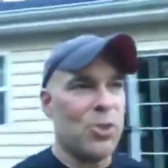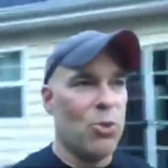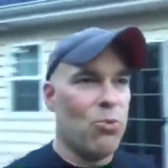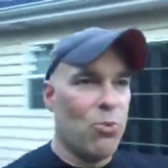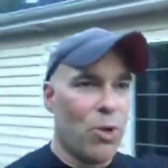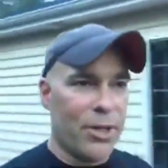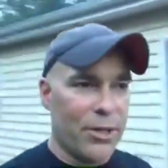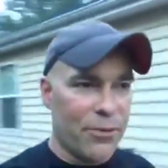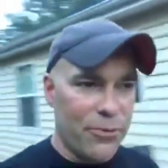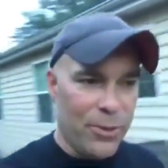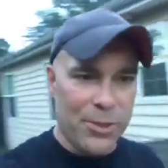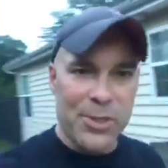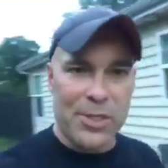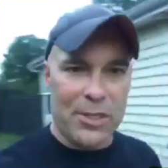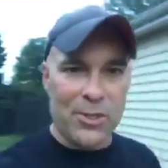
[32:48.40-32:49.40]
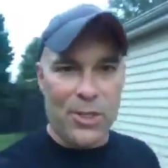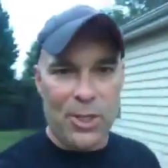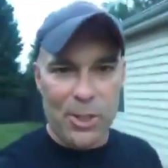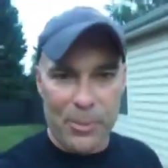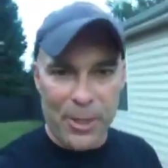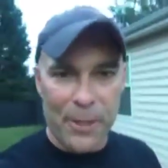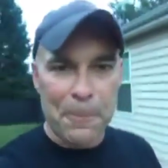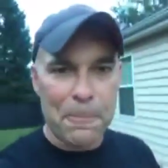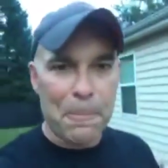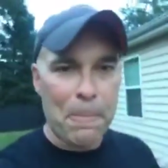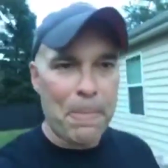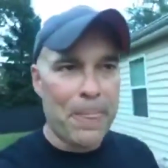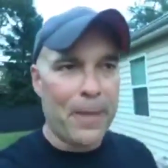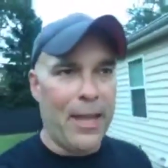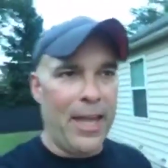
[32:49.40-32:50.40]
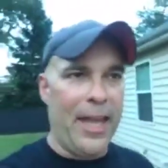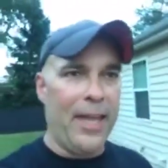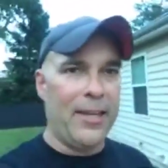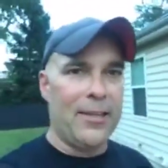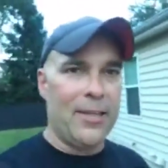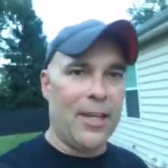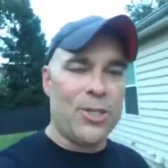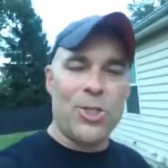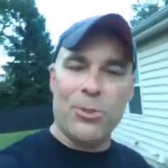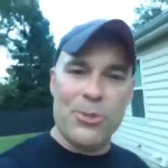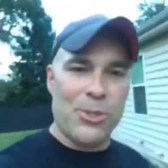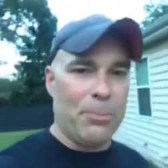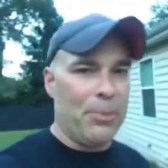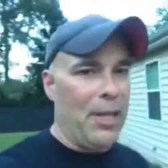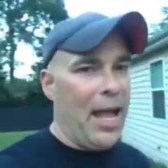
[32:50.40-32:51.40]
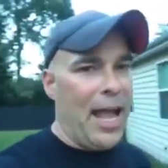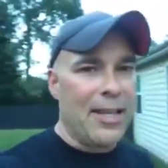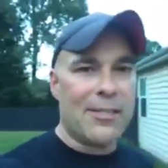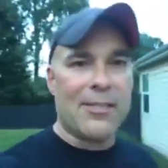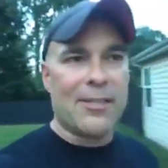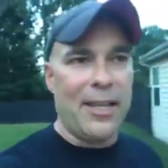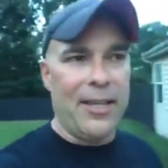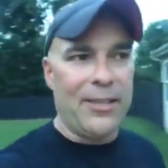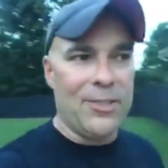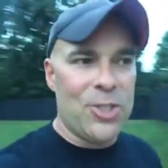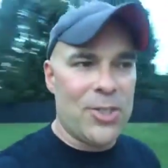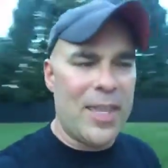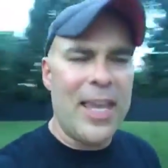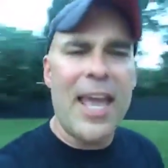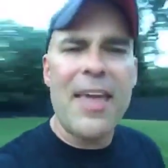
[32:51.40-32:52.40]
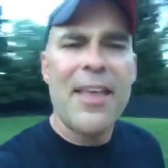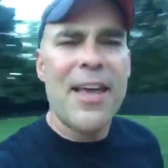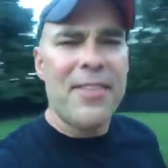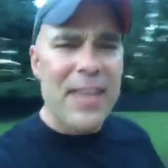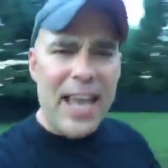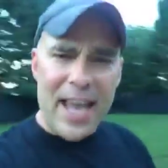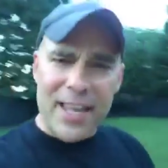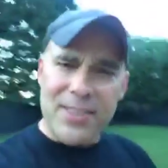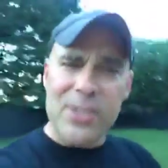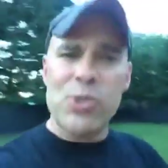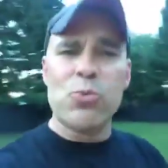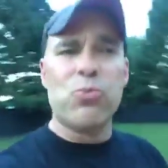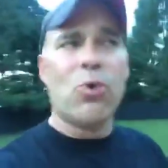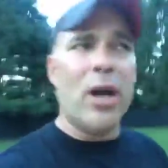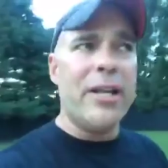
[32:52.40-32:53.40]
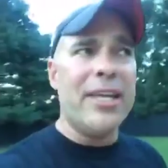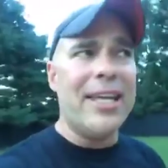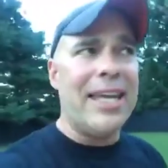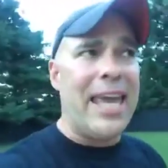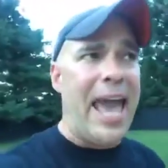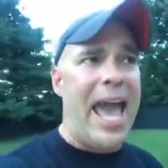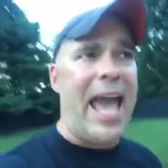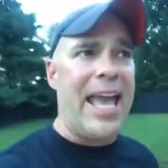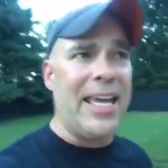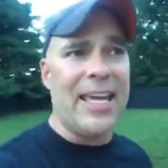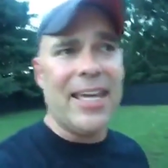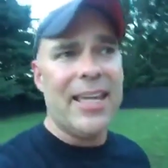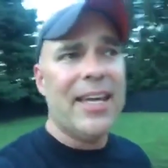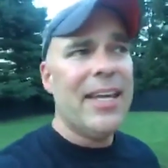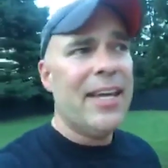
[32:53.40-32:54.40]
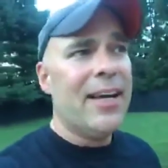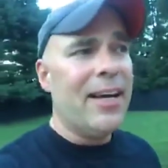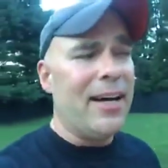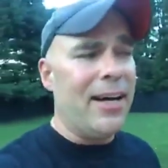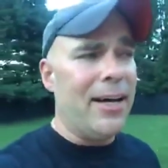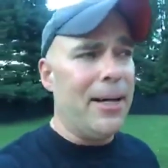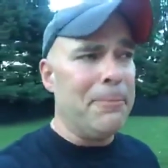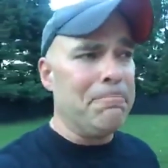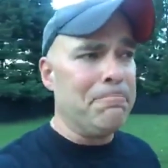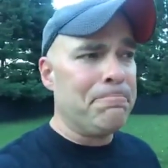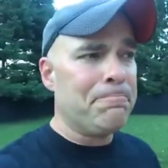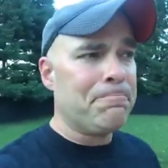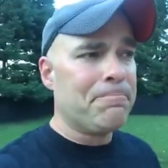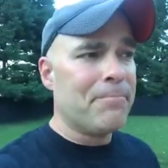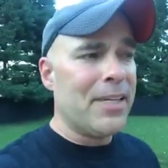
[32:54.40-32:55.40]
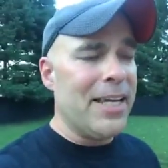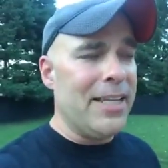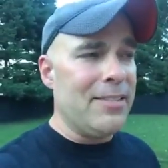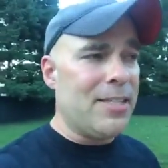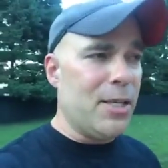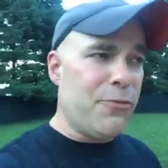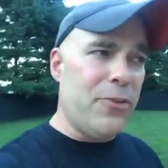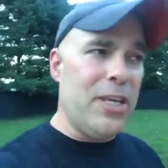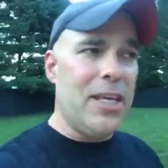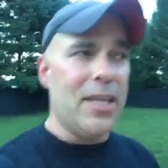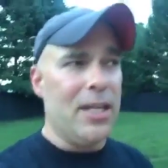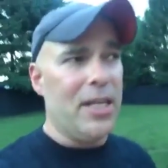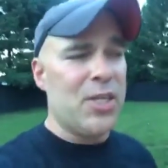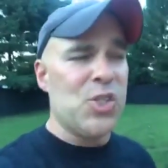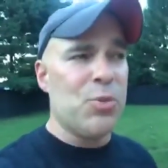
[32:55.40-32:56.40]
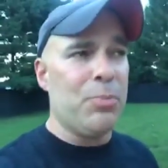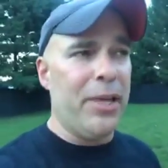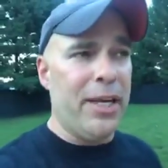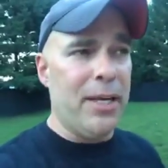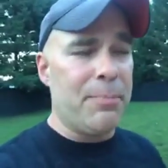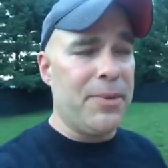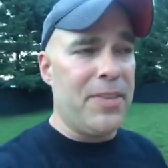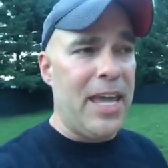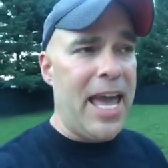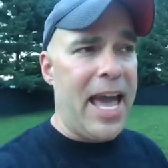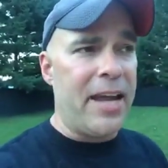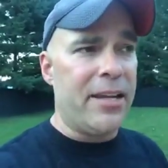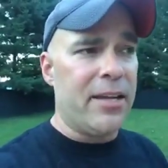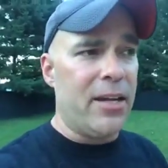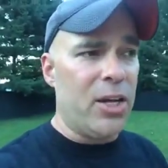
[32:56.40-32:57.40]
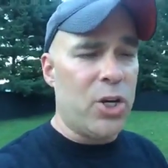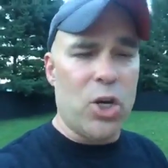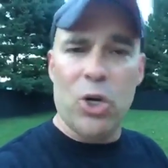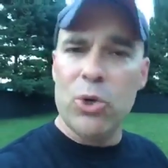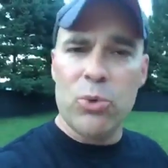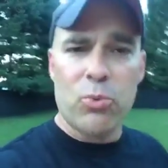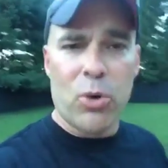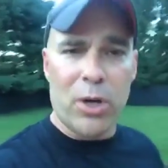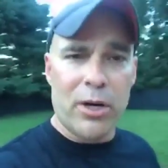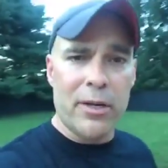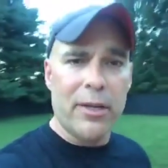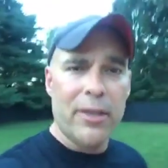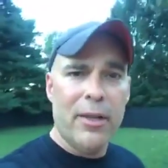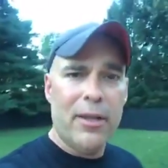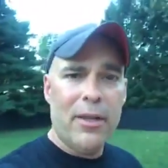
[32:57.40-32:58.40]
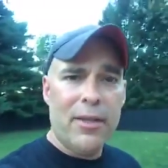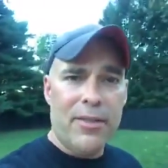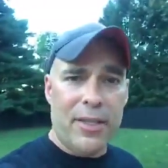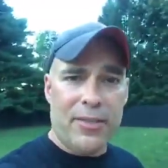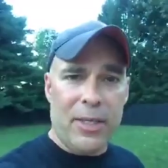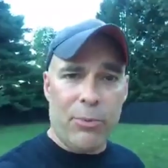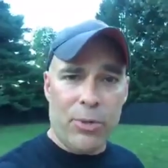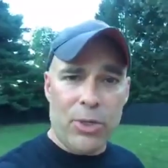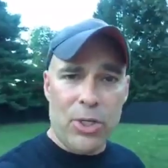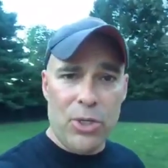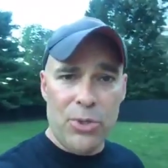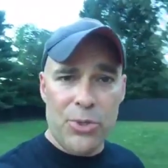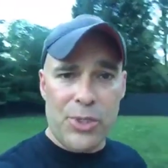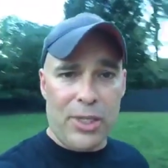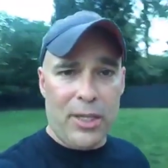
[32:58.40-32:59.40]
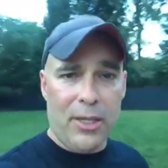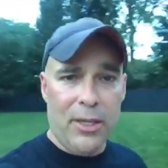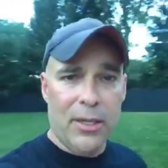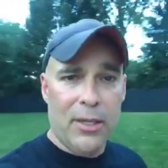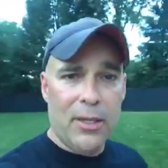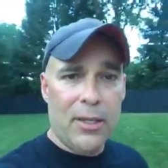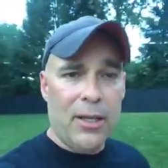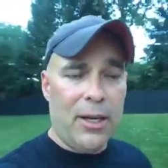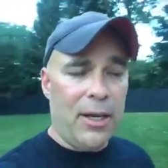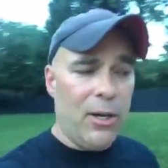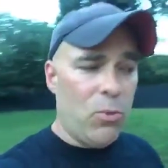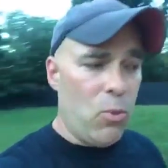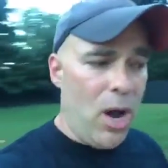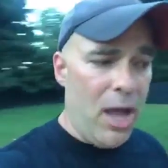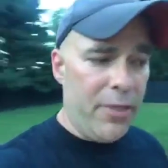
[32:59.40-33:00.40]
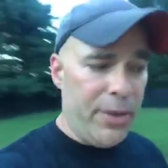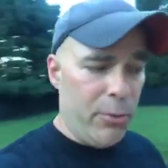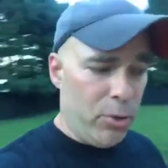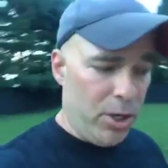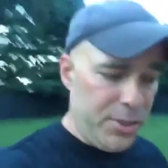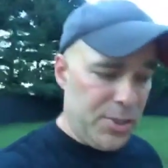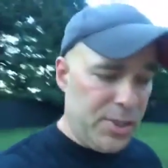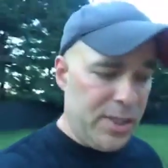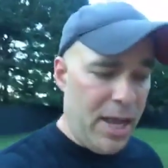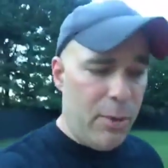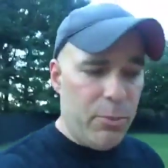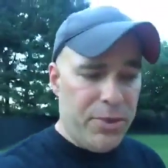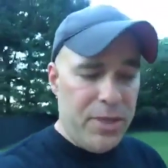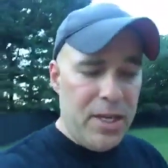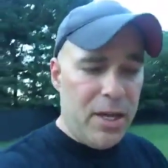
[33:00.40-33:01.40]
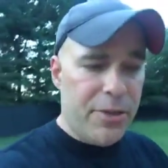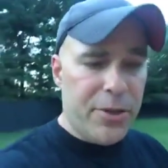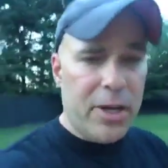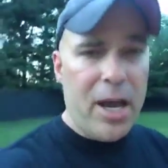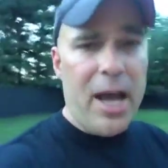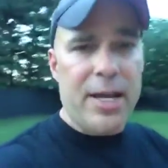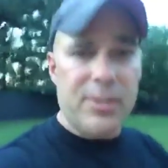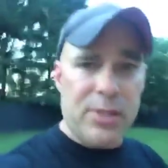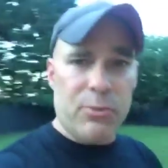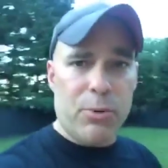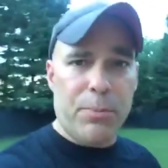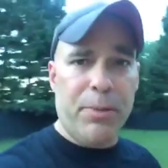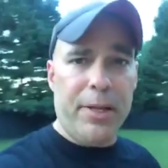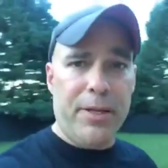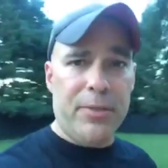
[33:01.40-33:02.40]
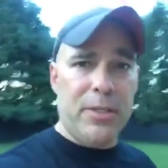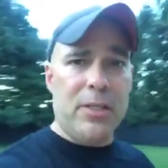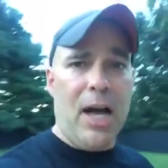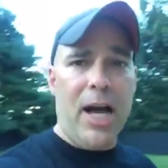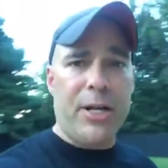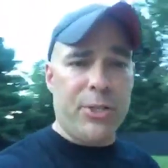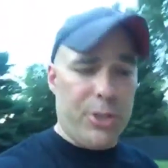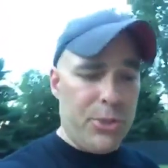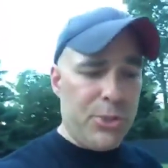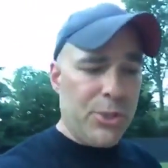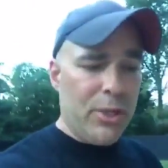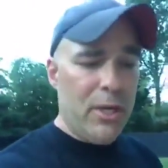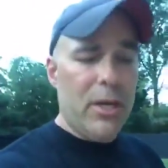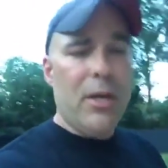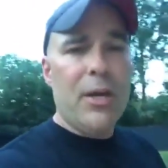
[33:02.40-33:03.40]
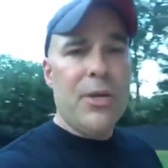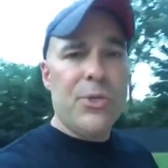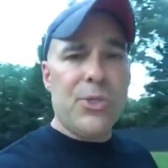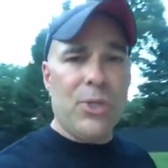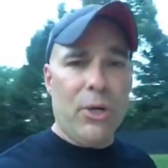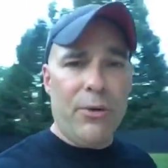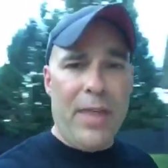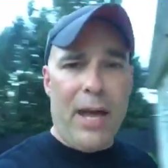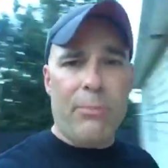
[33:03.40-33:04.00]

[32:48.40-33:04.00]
has a wonderful sense of humor, and she was a blast. And they had this running gag, and Tiffany can explain it, but they had a code word that they were using while they were on set with the other guys that were playing the doctors. So